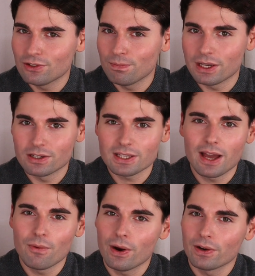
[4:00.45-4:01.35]
to because
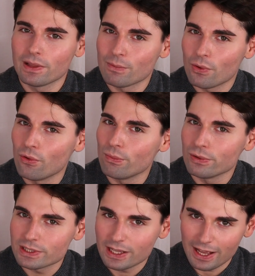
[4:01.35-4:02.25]
I wear them
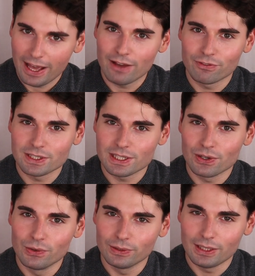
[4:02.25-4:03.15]
almost every
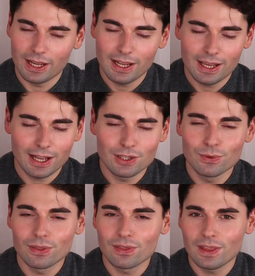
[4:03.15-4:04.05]
single day. And you
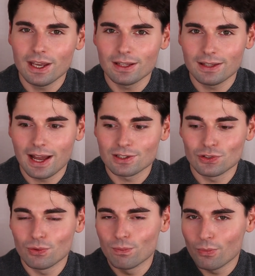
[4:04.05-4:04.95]
would think that
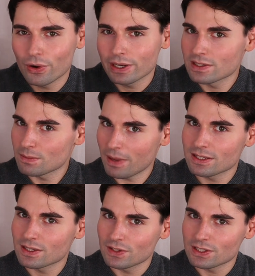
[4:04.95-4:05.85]
the more
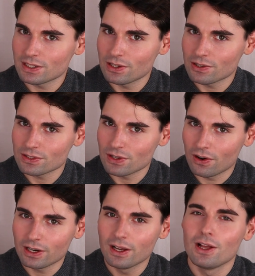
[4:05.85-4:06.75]
expensive the sneakers
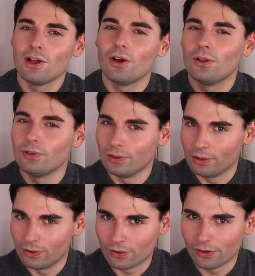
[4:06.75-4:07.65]
are, the
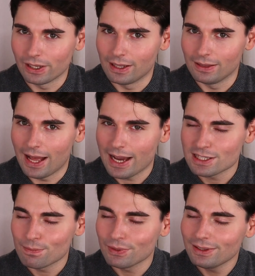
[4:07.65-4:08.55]
longer they'll
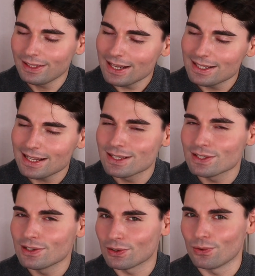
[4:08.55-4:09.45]
last, but that
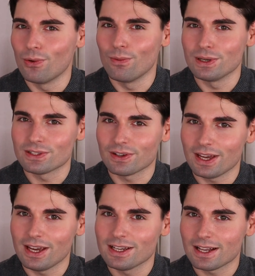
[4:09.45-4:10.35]
is not always the
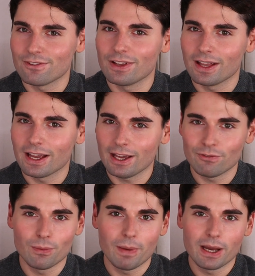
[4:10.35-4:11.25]
case. I feel like
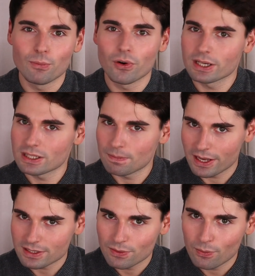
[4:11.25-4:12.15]
if you buy more
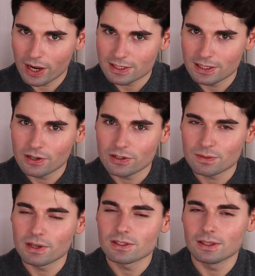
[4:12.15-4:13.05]
expensive white sneakers
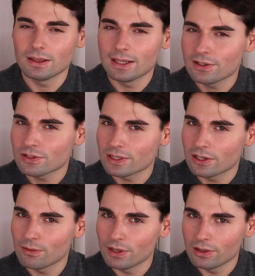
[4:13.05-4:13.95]
because the leathers
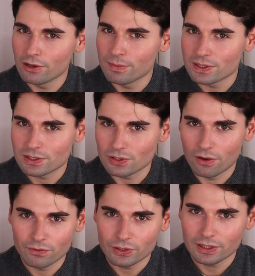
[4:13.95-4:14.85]
tend to be a little bit
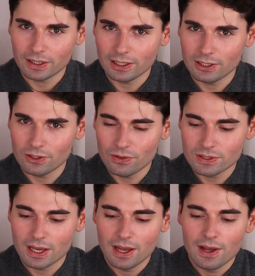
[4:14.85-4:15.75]
softer that they use,